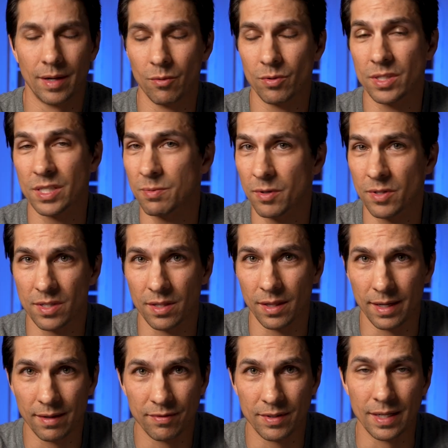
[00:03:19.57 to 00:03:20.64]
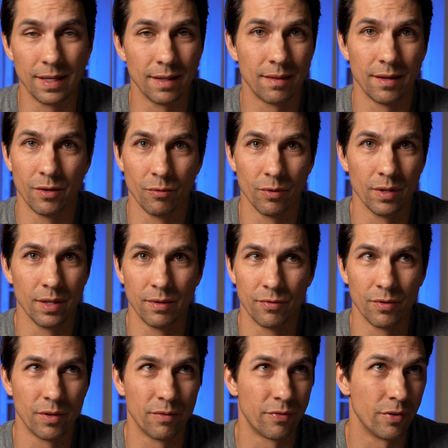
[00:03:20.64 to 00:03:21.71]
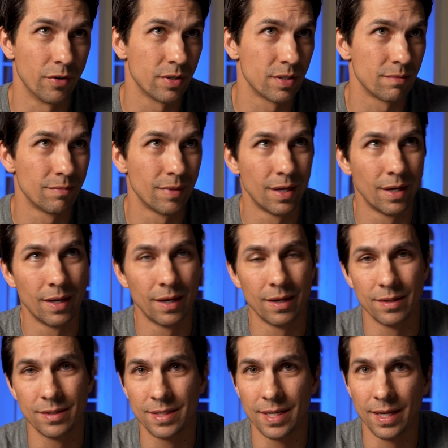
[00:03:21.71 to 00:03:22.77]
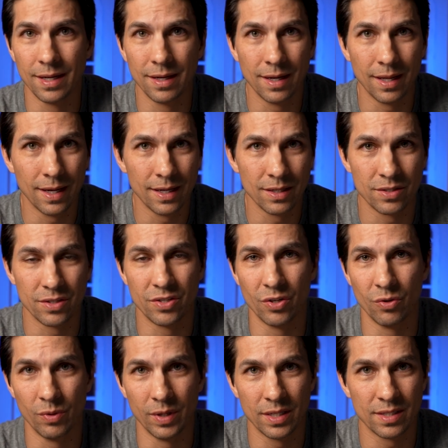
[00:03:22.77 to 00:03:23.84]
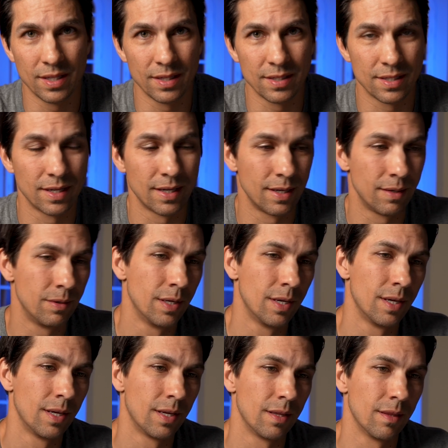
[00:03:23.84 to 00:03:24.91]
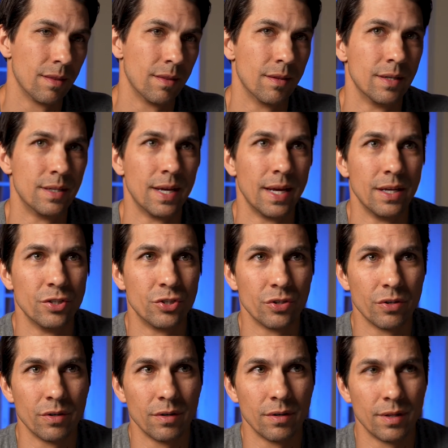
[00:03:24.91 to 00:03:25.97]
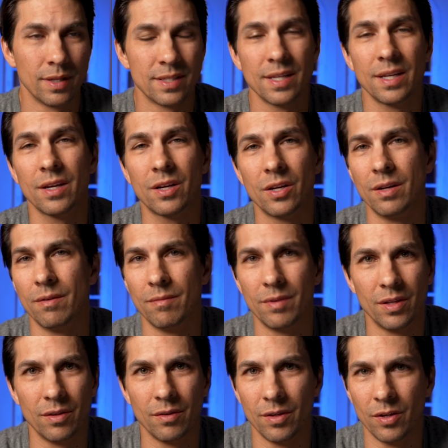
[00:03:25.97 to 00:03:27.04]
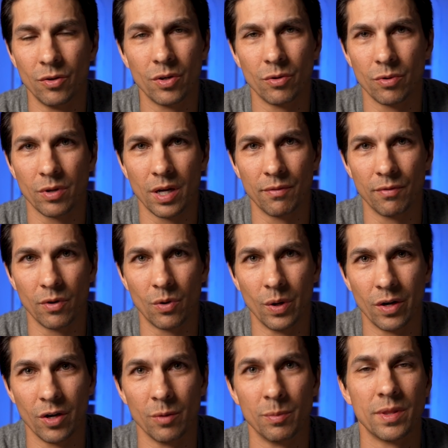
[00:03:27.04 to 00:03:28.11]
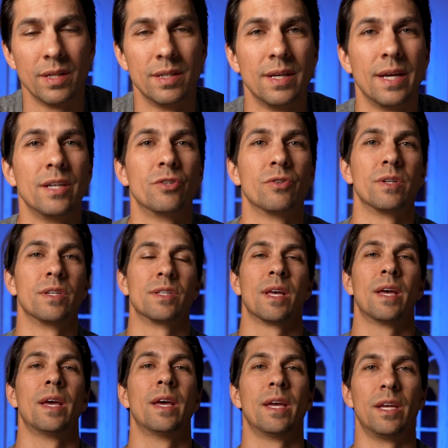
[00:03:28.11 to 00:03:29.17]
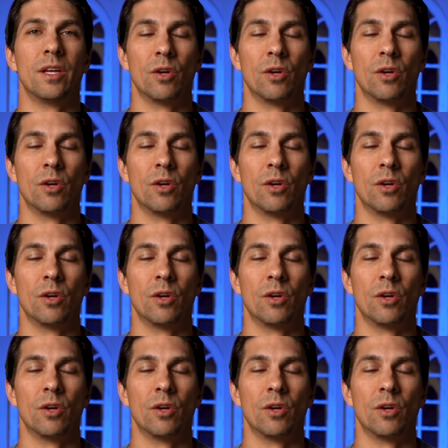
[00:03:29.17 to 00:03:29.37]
I wasn't supposed to lift anything really for the first 10 days to 2 weeks, they said. The danger, they said you could recover quicker, but the danger is, you